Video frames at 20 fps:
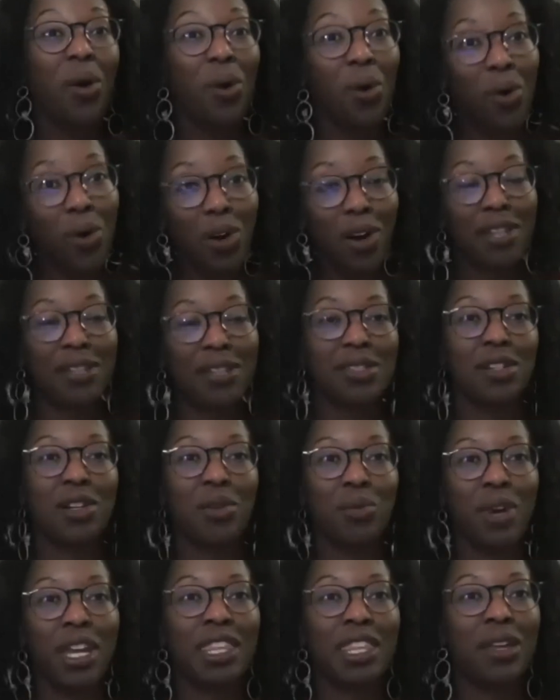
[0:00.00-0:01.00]
Or is there
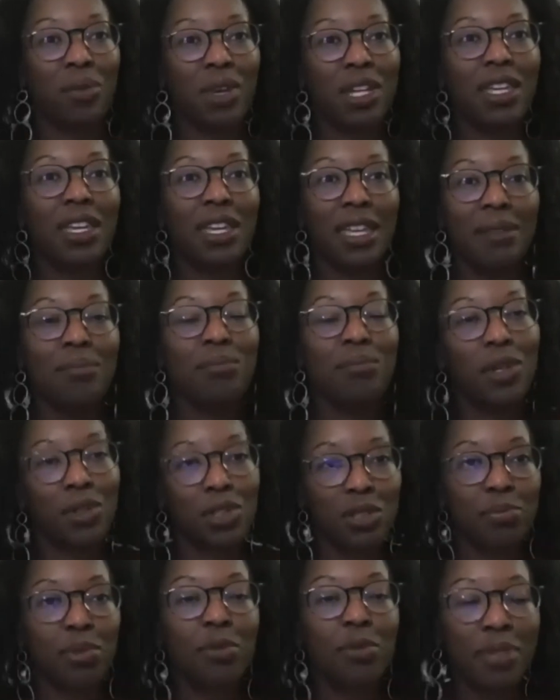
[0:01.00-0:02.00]
a way that we can get
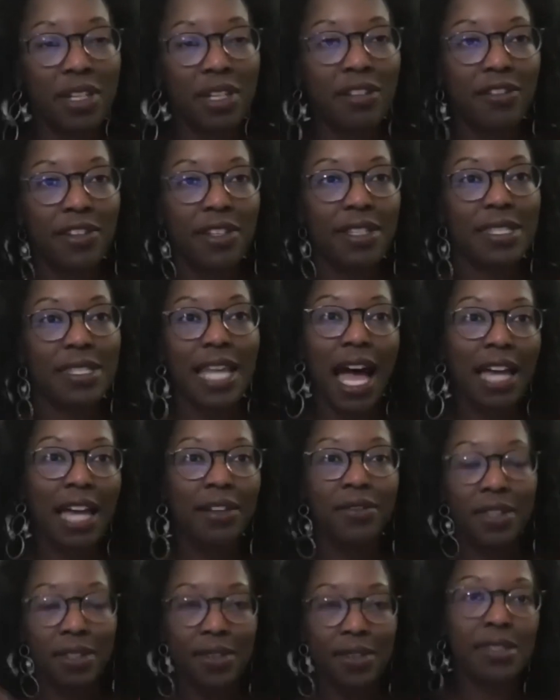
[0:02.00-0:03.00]
multiple benefits out
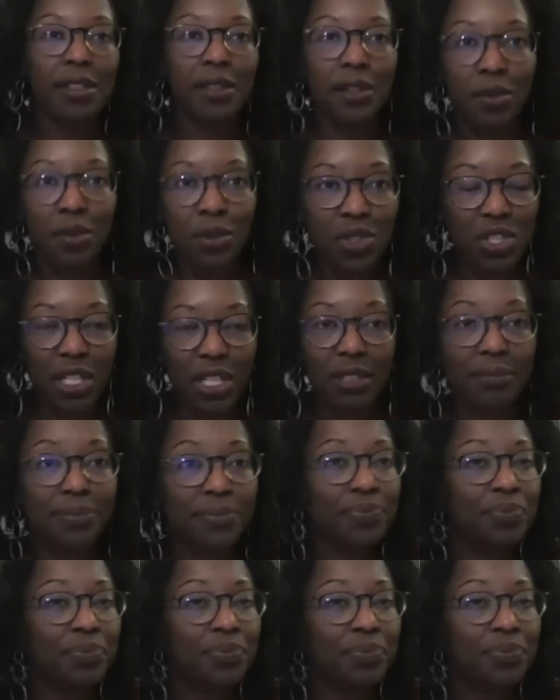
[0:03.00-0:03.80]
of this solution?